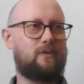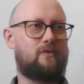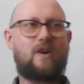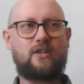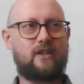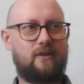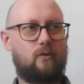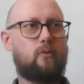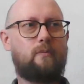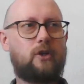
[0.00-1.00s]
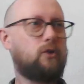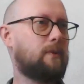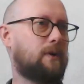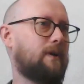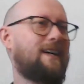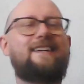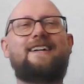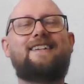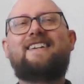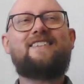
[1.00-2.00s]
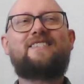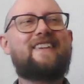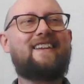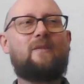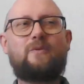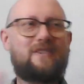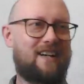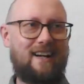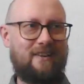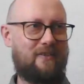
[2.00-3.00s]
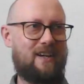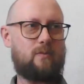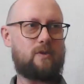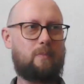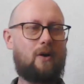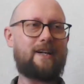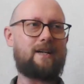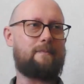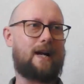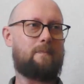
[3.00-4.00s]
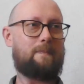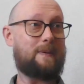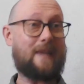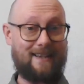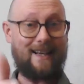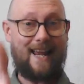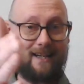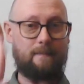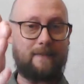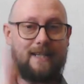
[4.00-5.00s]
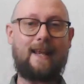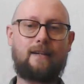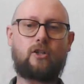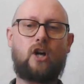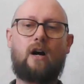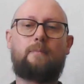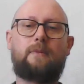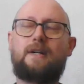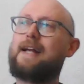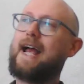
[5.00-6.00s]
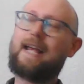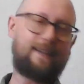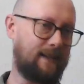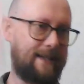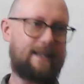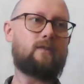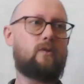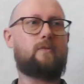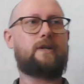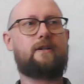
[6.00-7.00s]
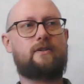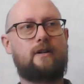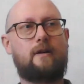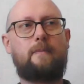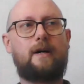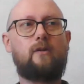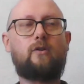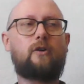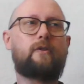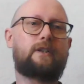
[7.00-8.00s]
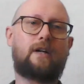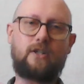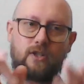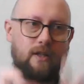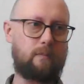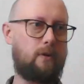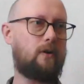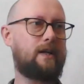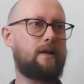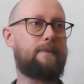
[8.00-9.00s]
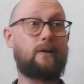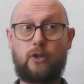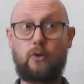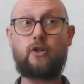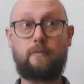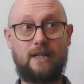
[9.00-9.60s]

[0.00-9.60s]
dressing room humor, and that was the kind of thing I was blogging about. But that landed me that job, and then later on when I started my own career, I started blogging about social